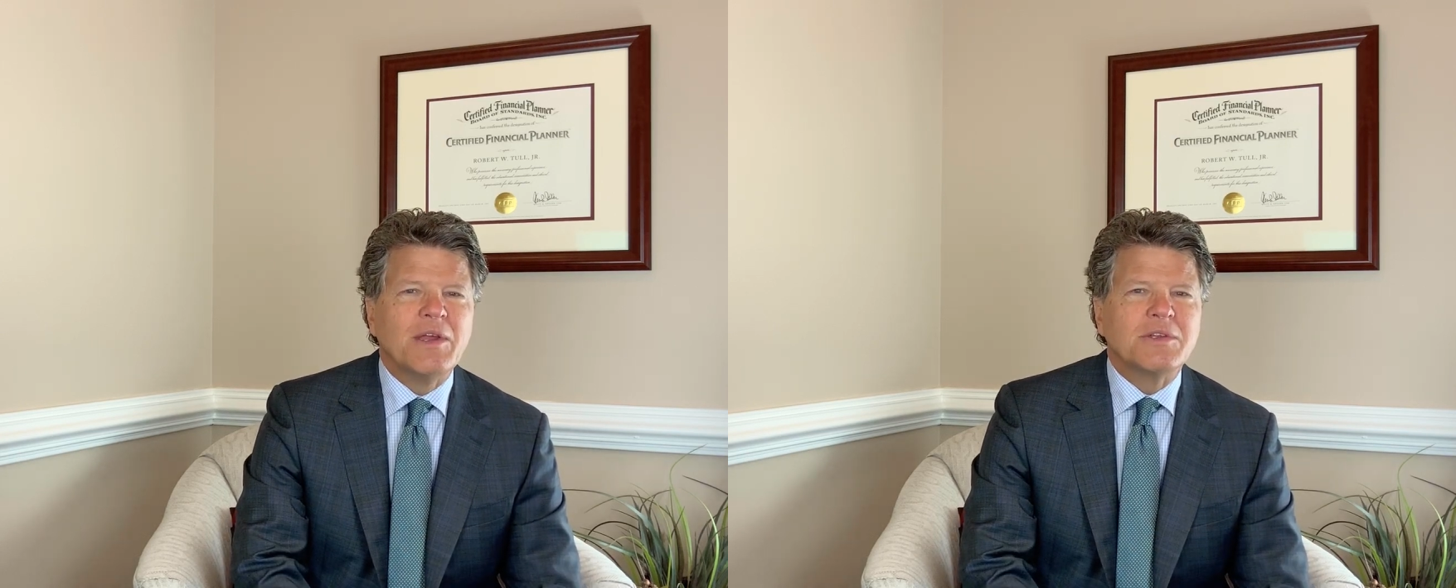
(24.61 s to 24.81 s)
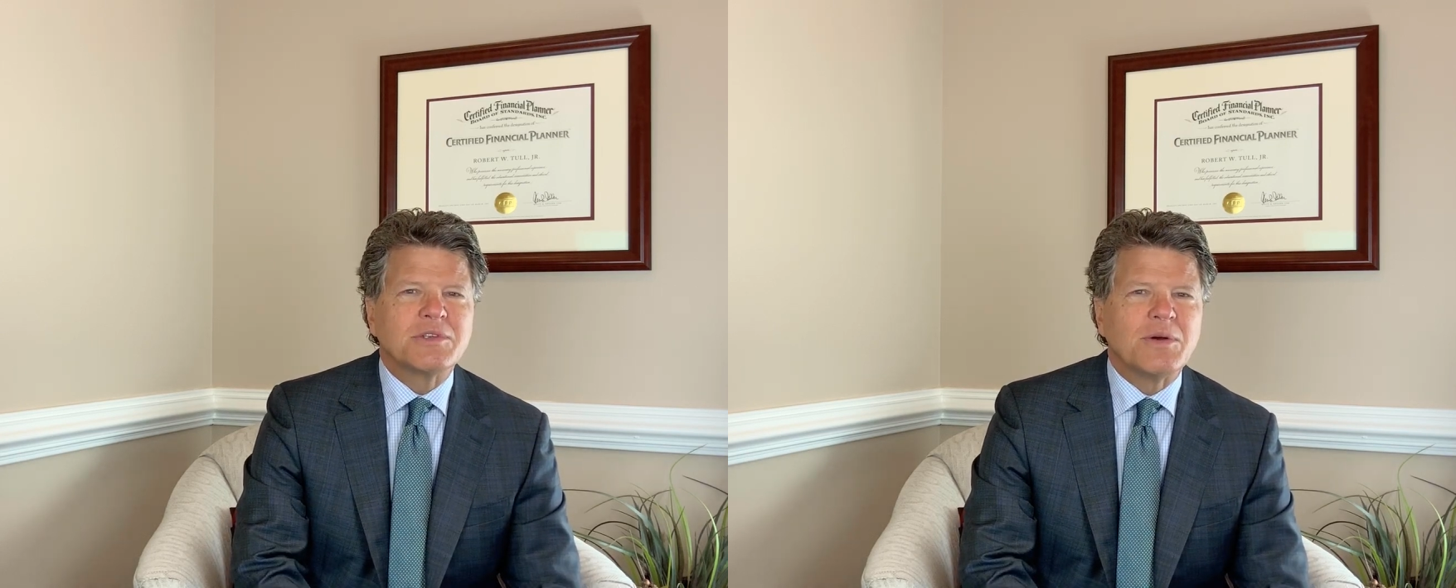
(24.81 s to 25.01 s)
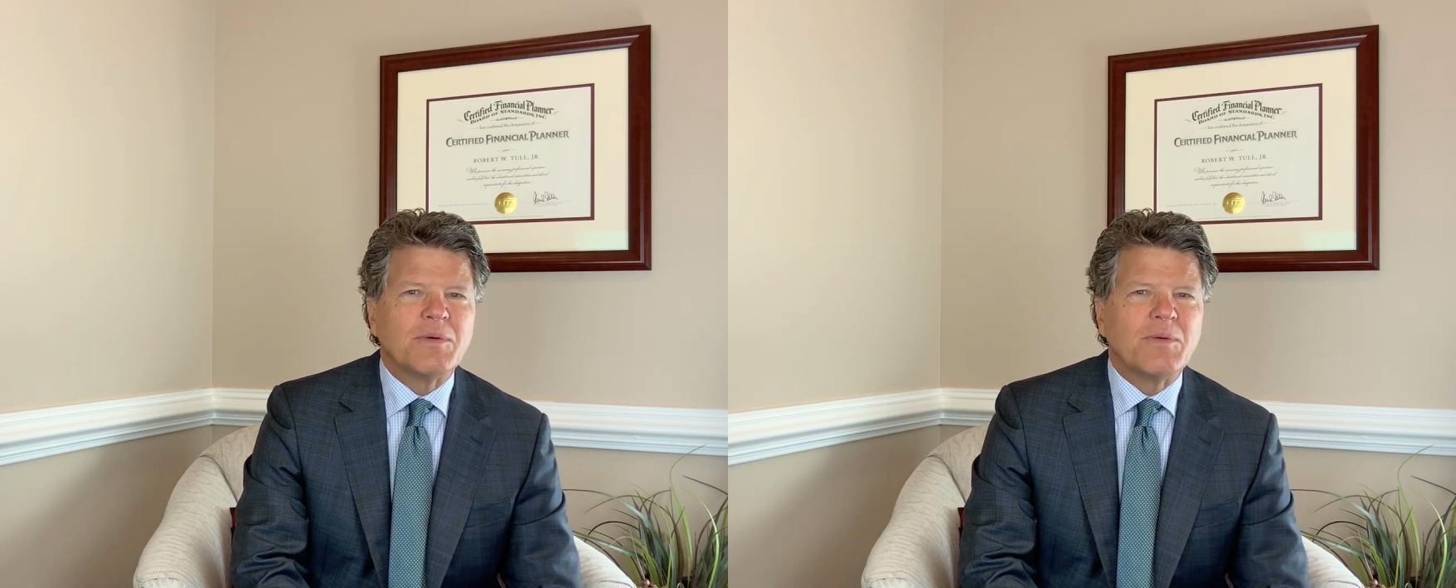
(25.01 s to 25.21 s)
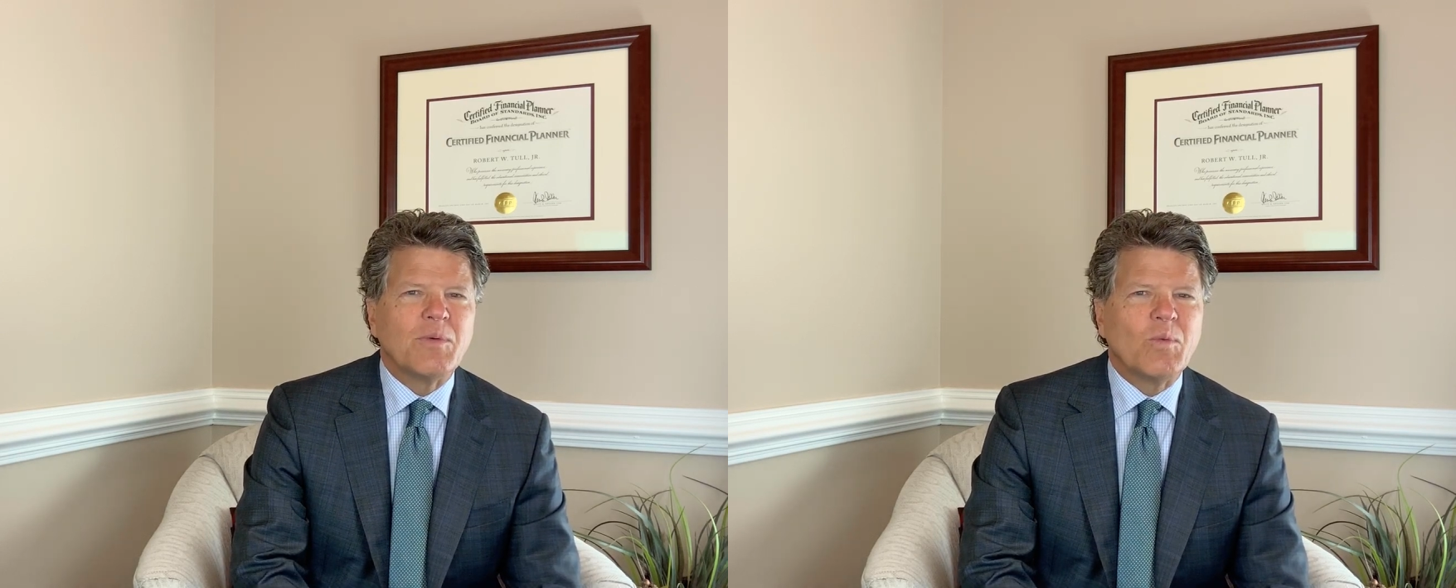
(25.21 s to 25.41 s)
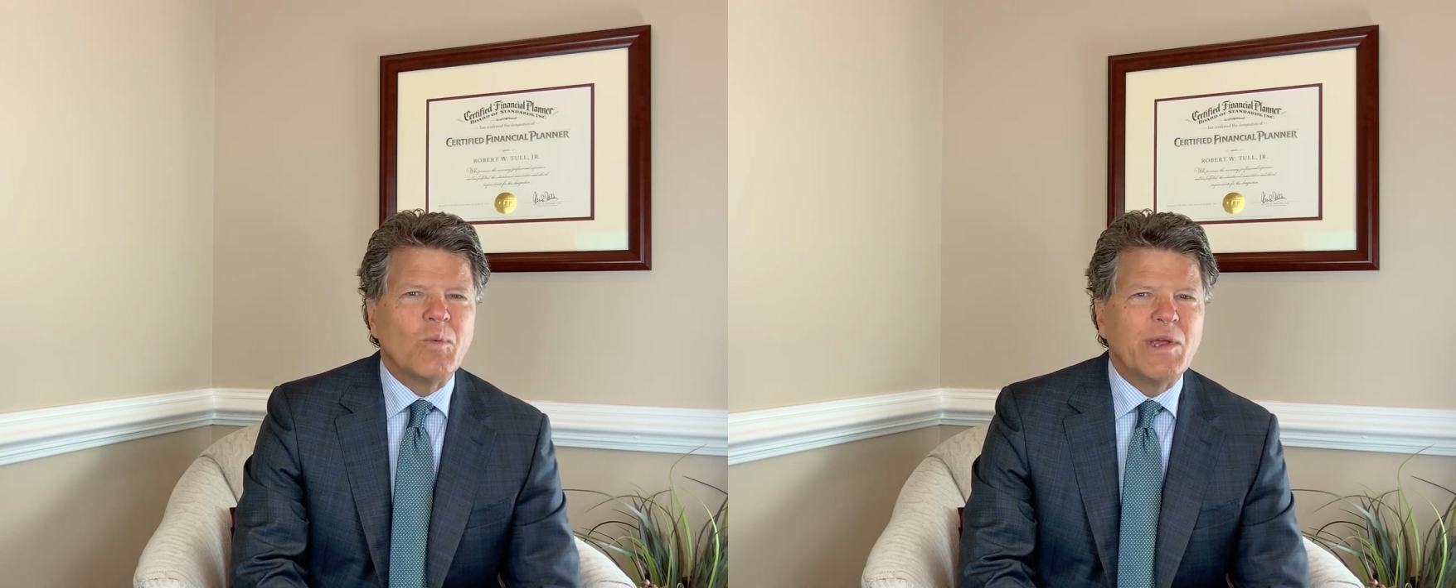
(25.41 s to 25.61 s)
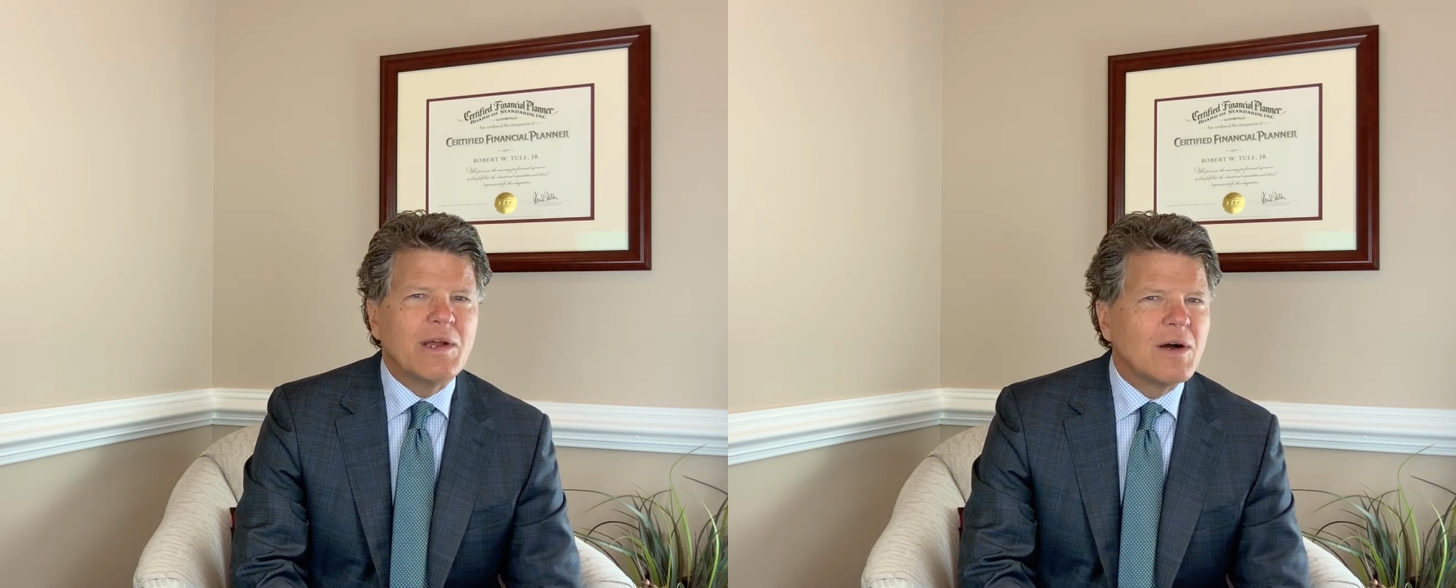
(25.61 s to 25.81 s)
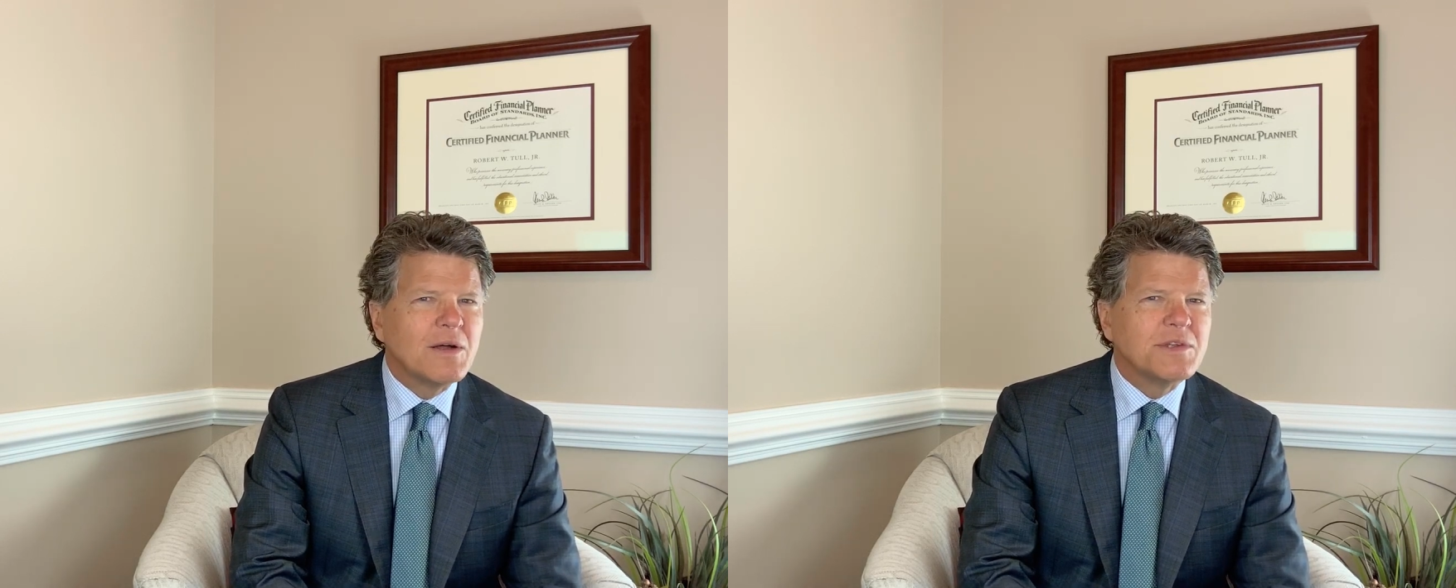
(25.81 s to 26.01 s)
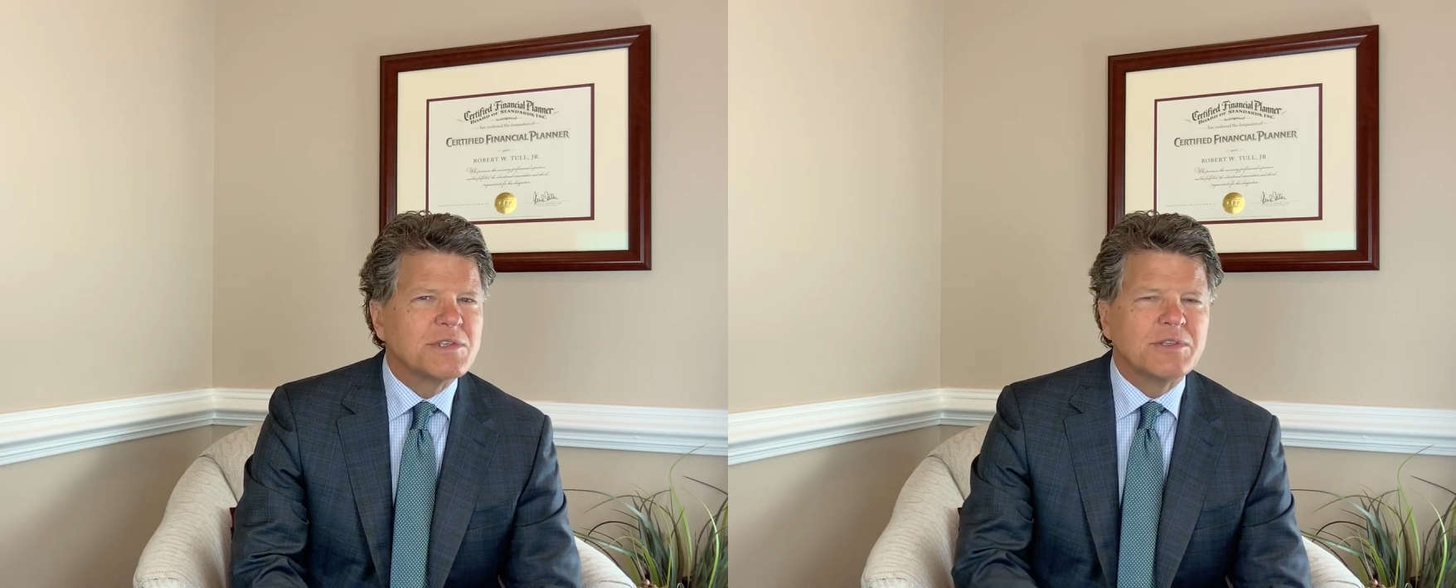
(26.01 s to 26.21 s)
So we
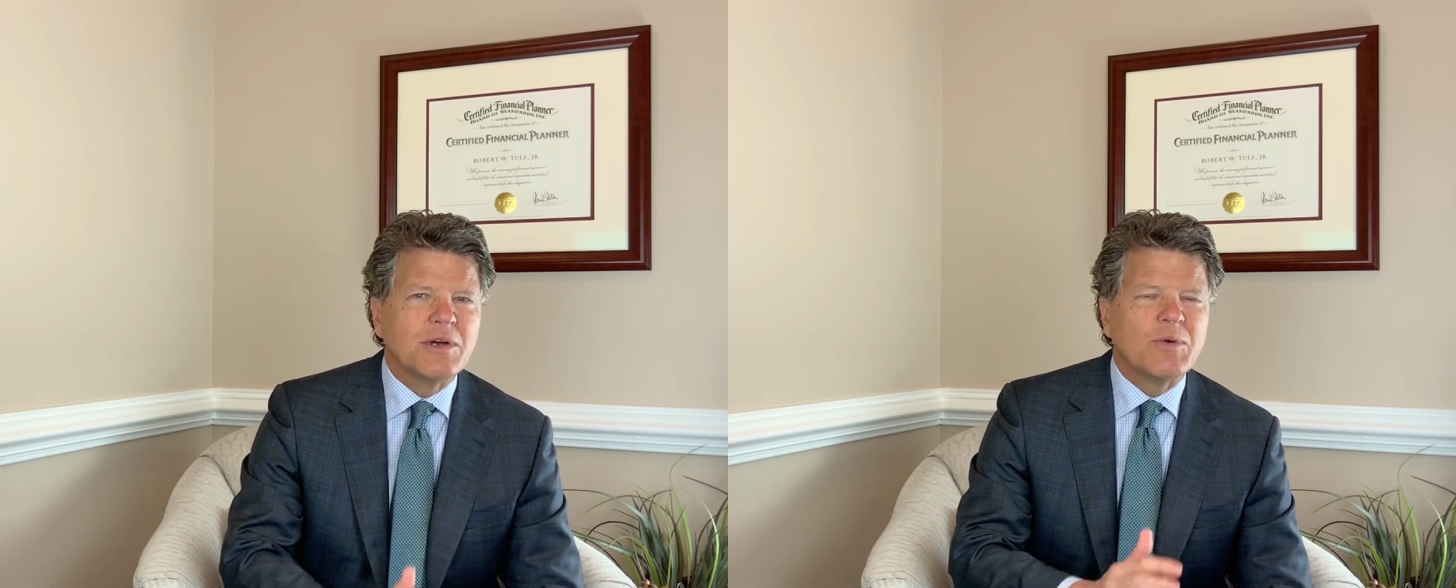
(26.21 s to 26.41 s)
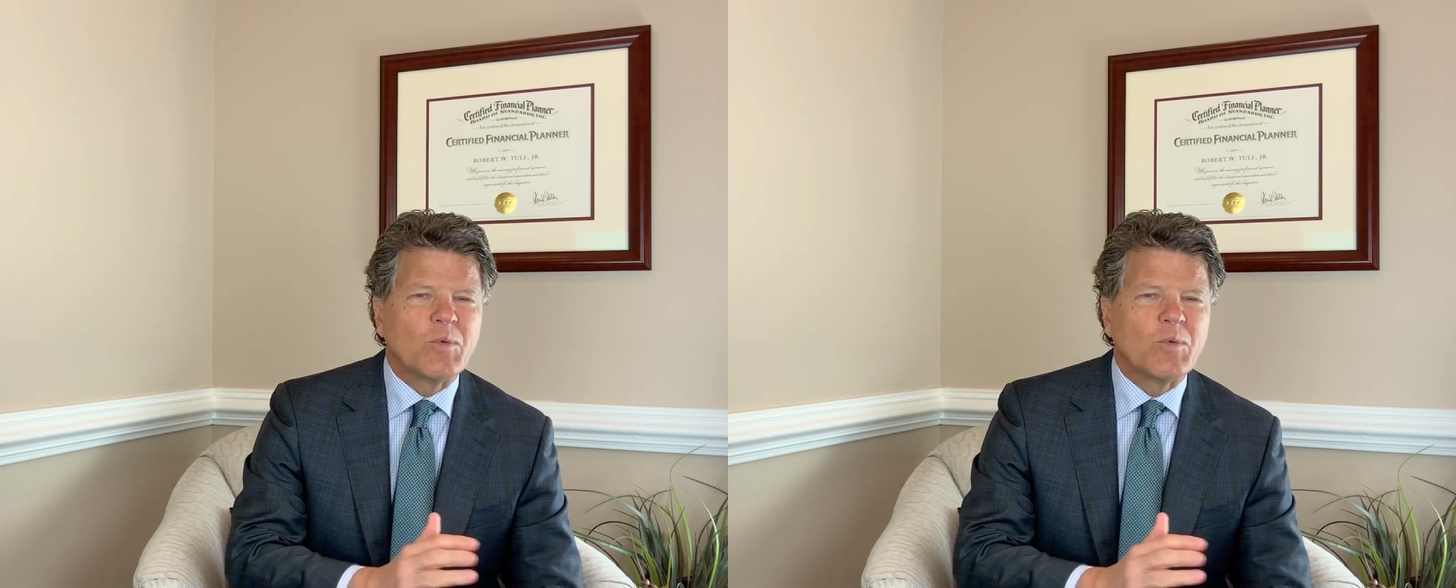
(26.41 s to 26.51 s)
call this the